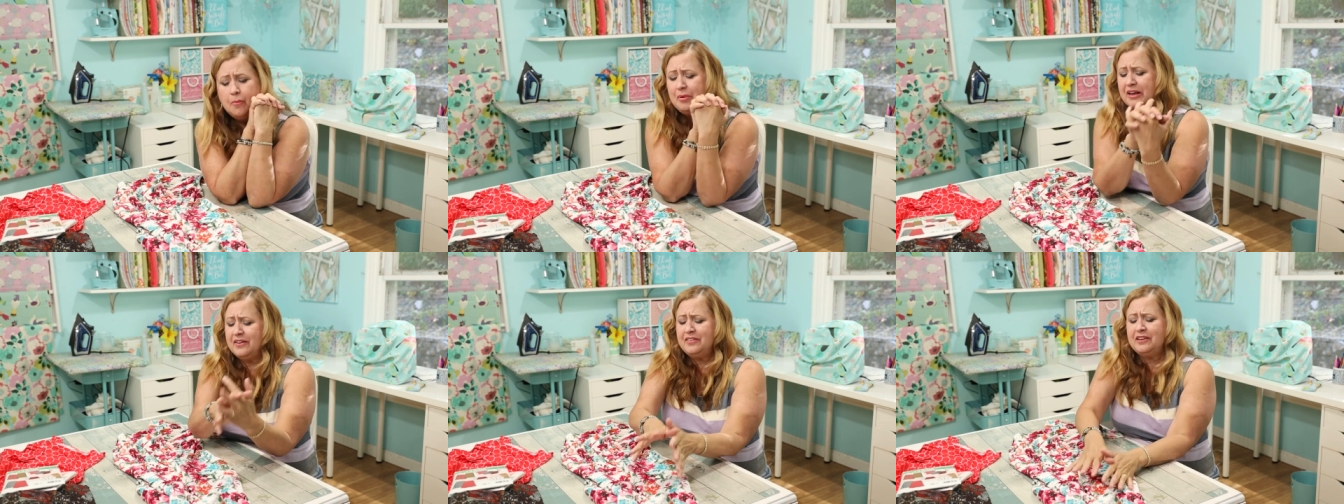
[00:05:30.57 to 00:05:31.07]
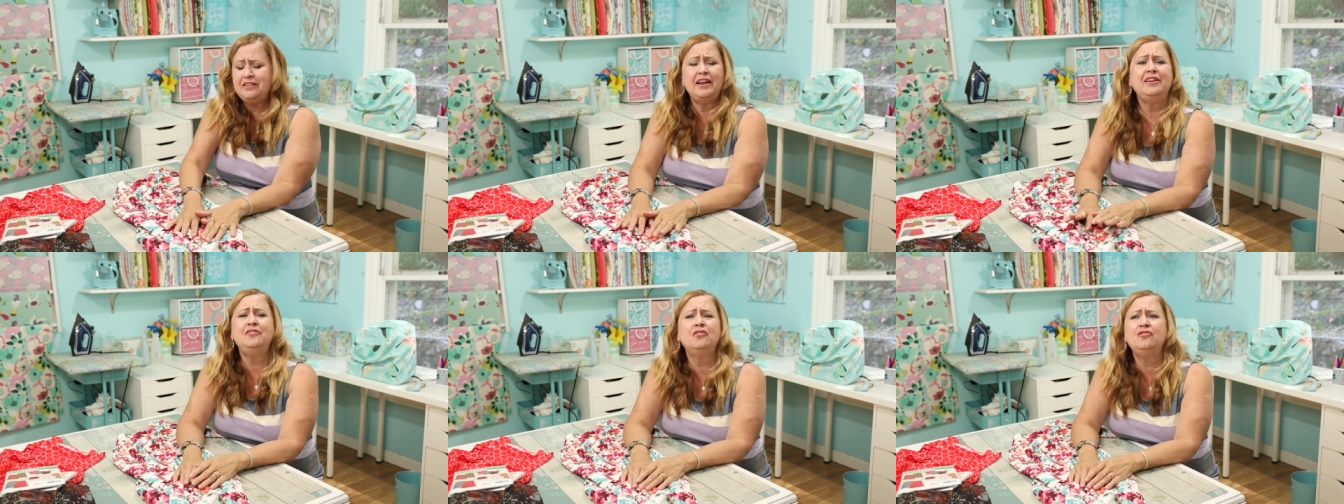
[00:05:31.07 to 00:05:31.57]
because the
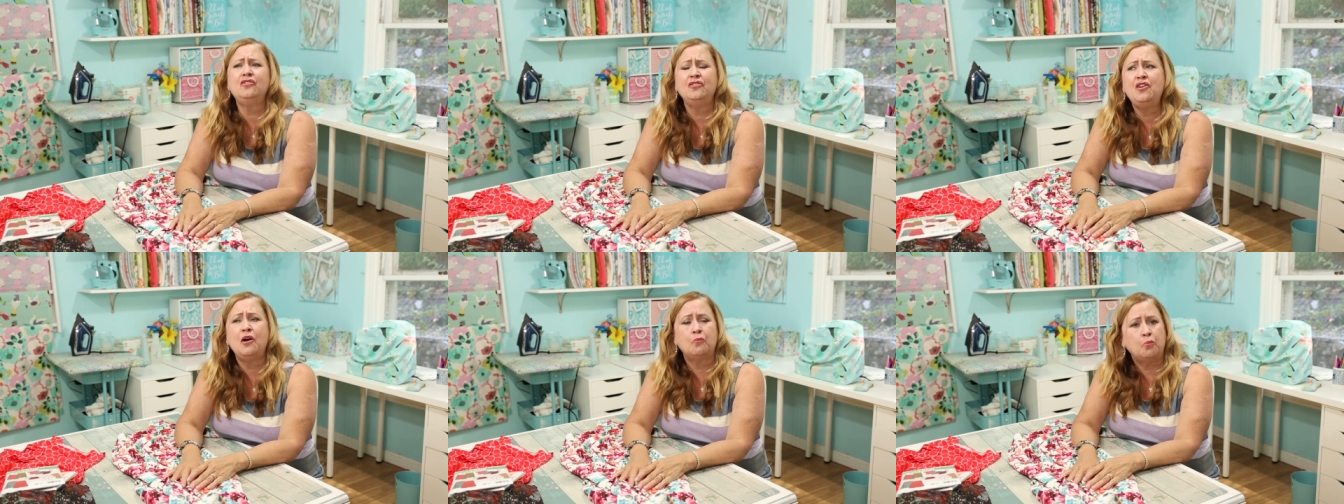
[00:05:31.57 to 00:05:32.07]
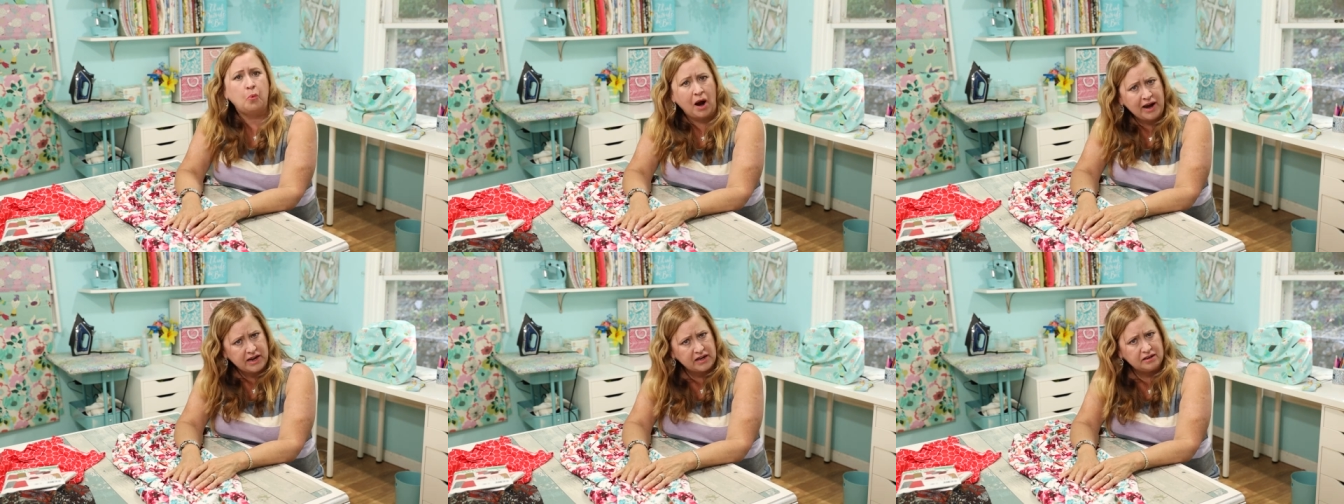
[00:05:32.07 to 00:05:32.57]
dates are just not
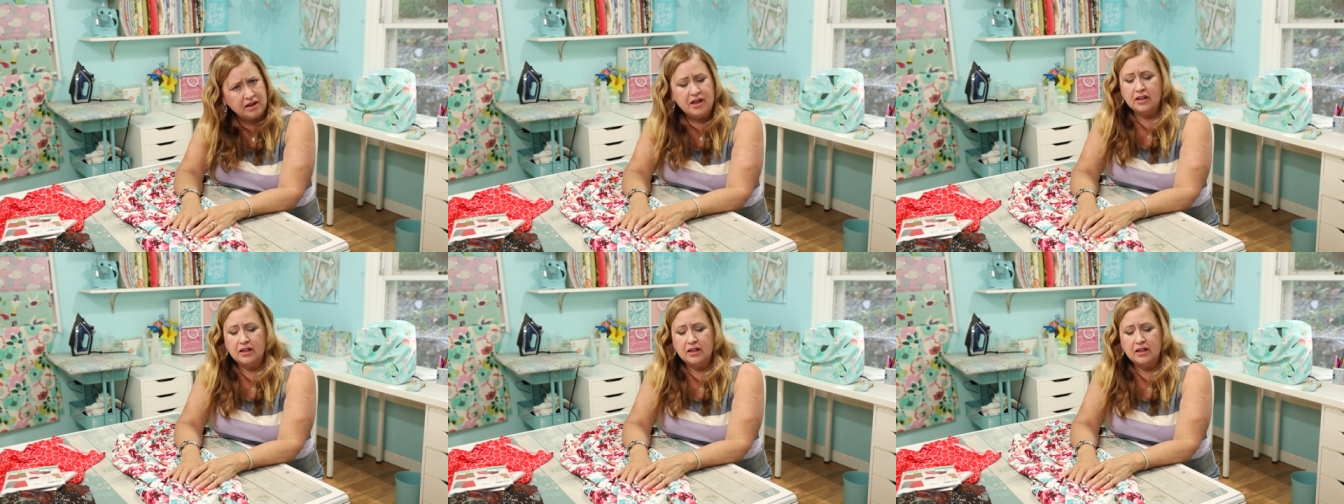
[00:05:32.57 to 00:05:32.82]
right.